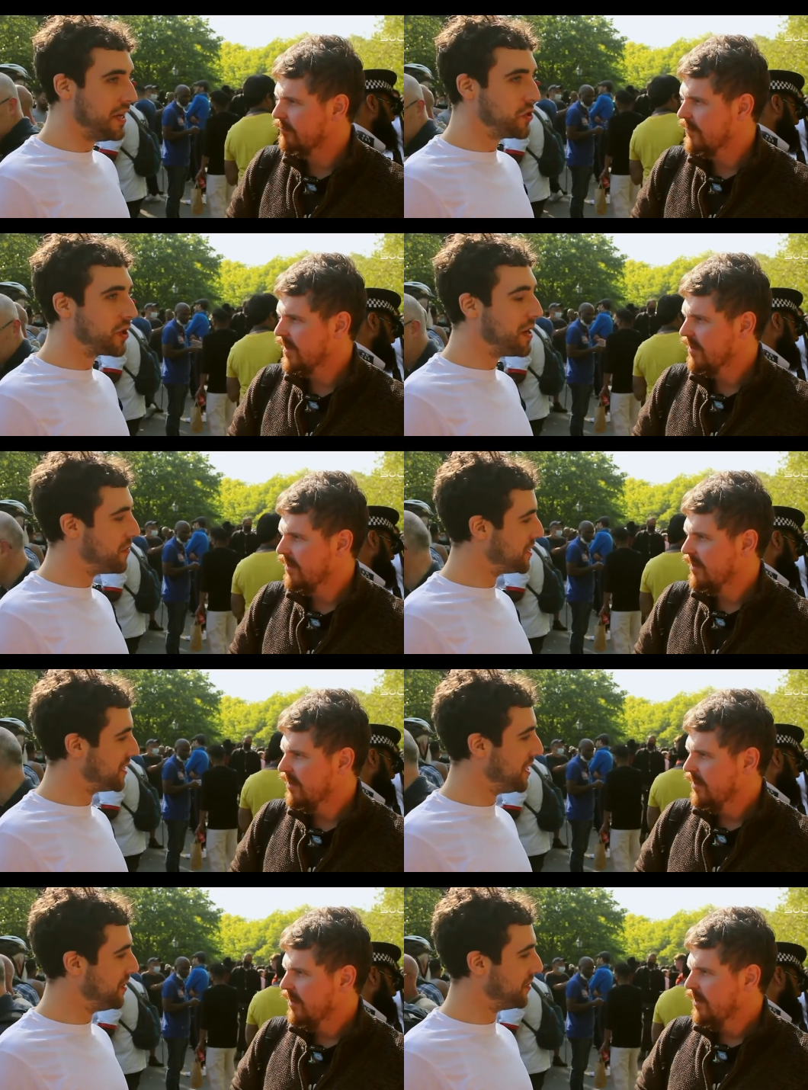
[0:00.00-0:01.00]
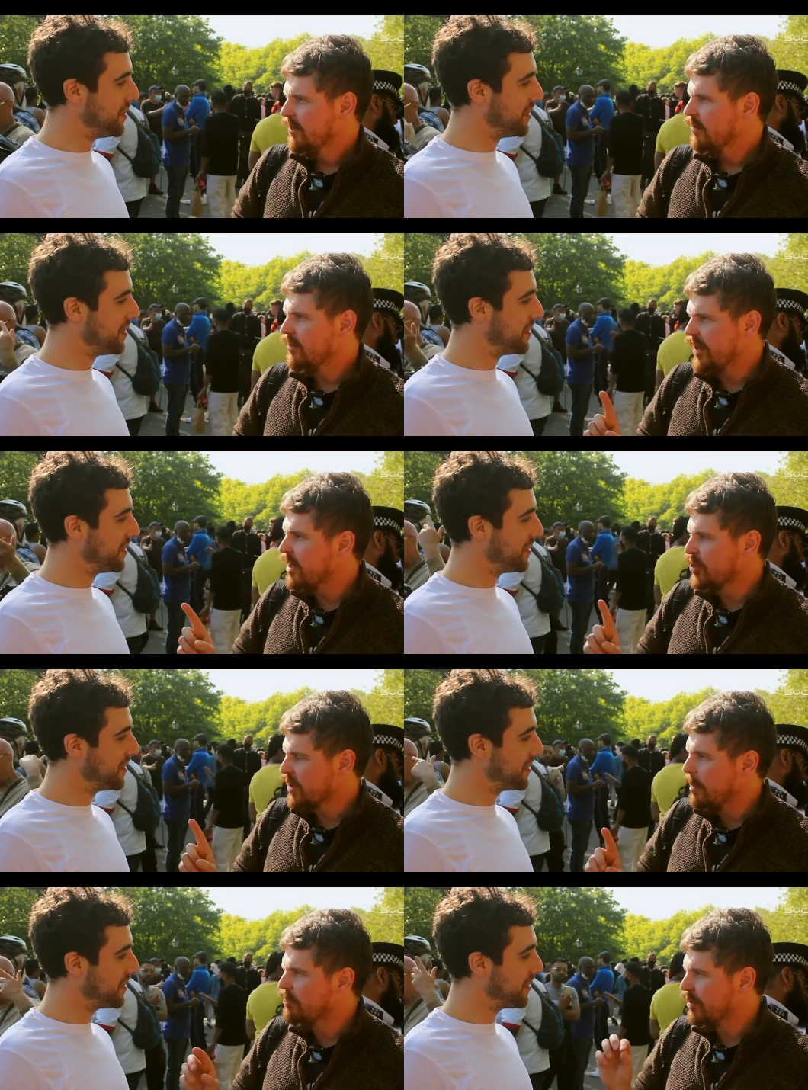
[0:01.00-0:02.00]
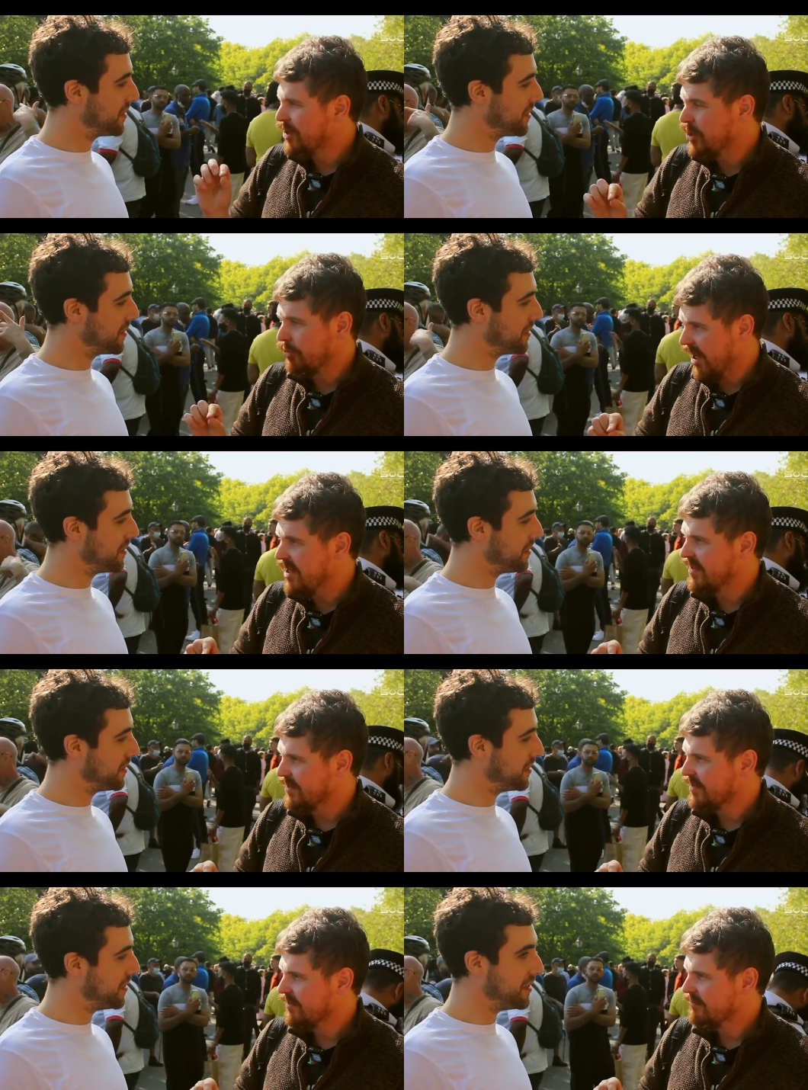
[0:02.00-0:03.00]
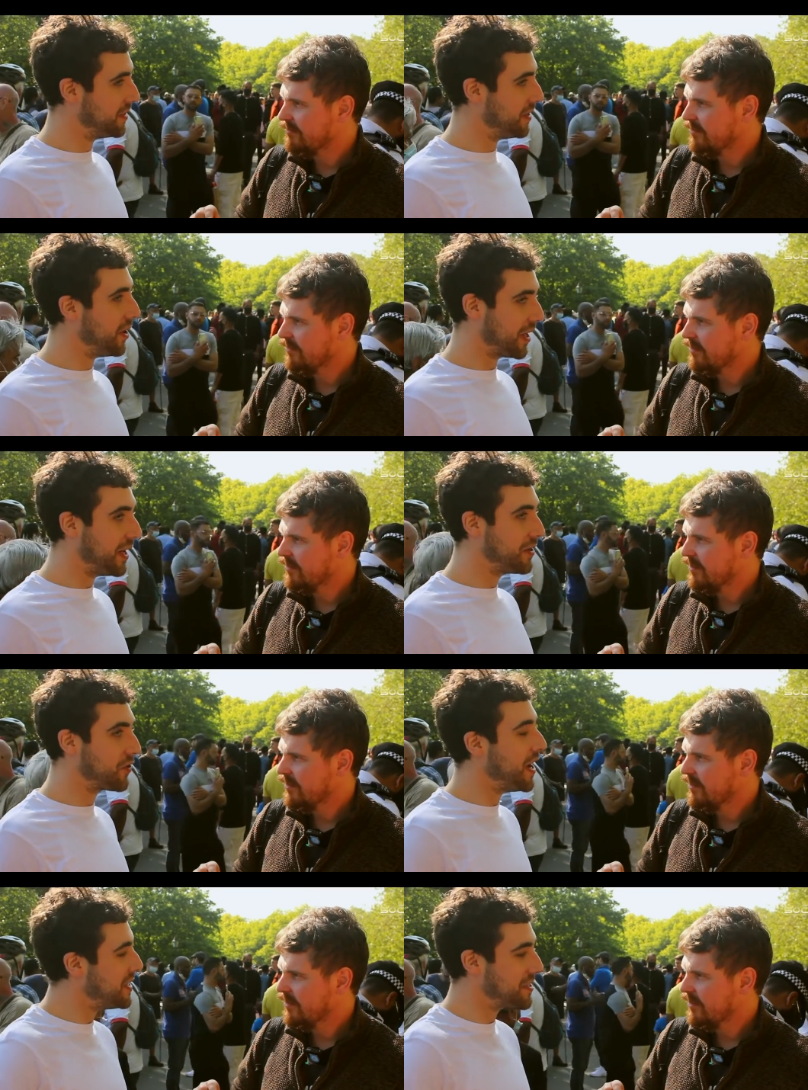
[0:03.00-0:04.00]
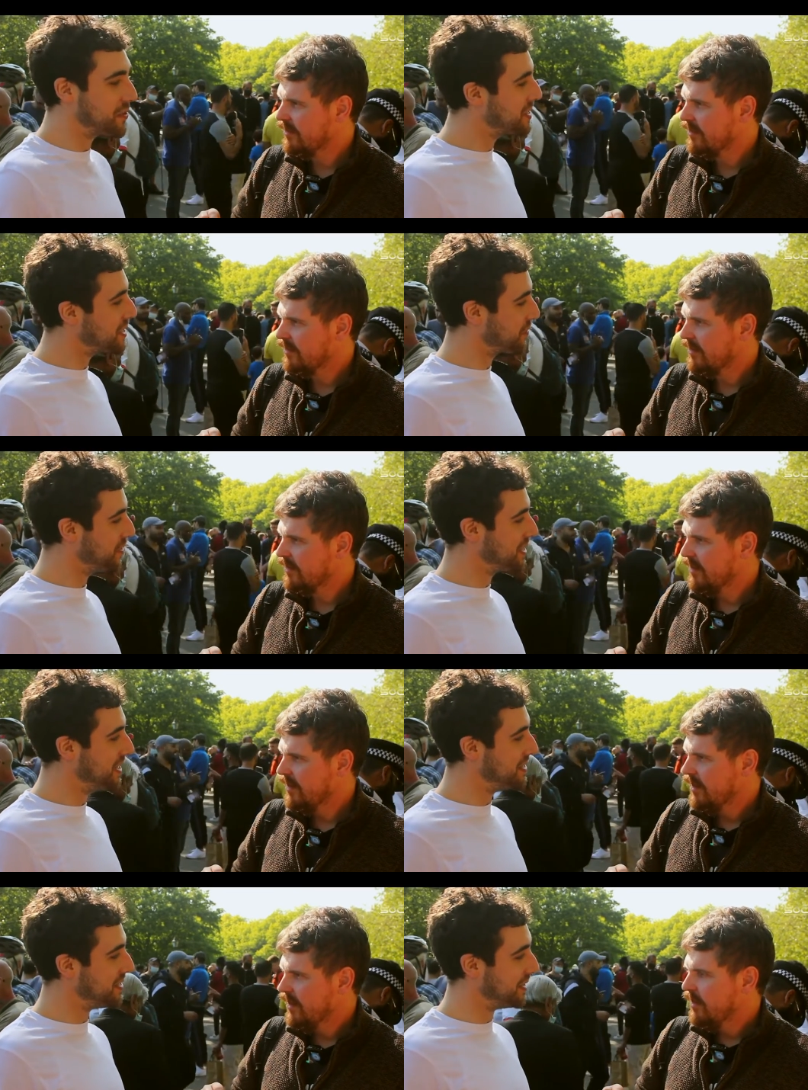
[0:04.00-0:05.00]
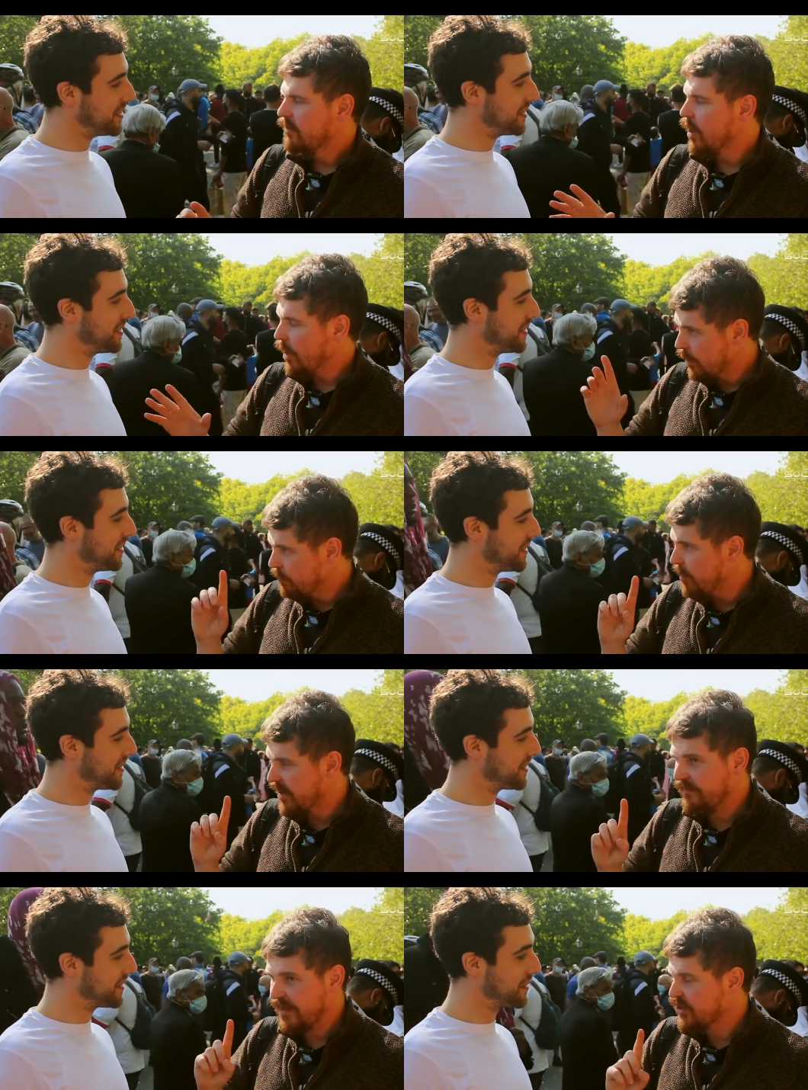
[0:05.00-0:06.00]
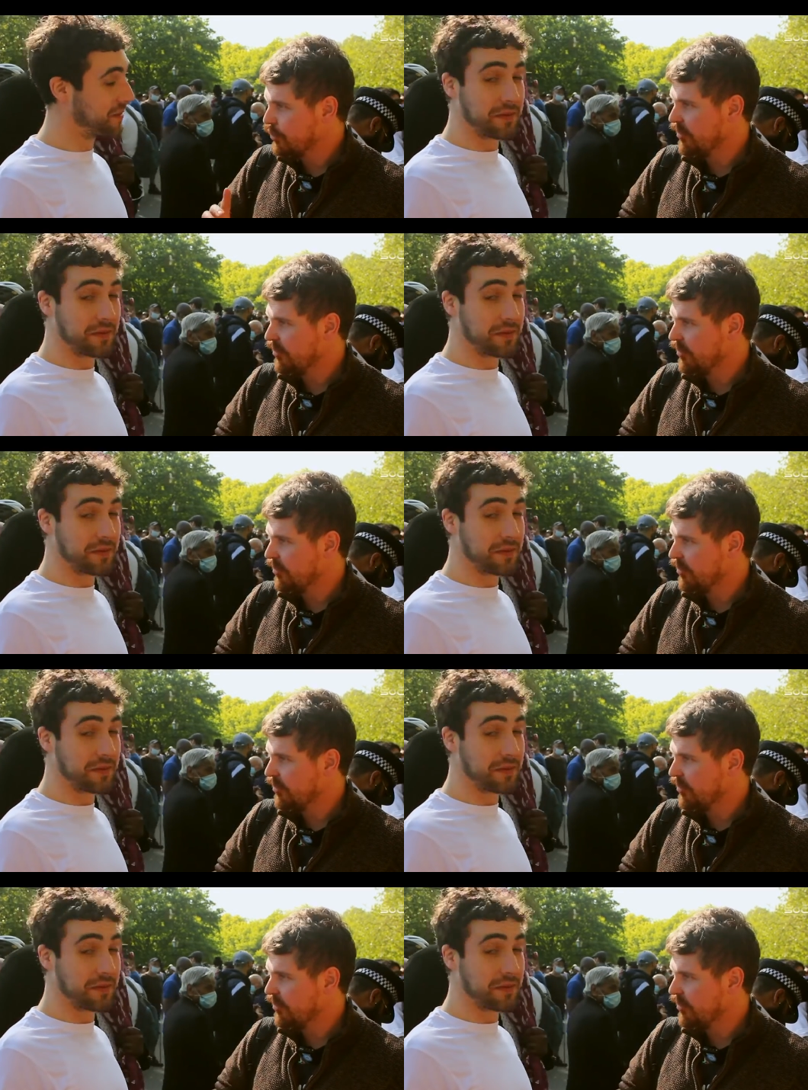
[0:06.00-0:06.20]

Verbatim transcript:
Speaker 1: angel Gabriel is eternal.
Speaker 2: The angel Gabriel is created.
Speaker 1: Okay, created to exist for eternity.
Speaker 2: Yeah. But if he's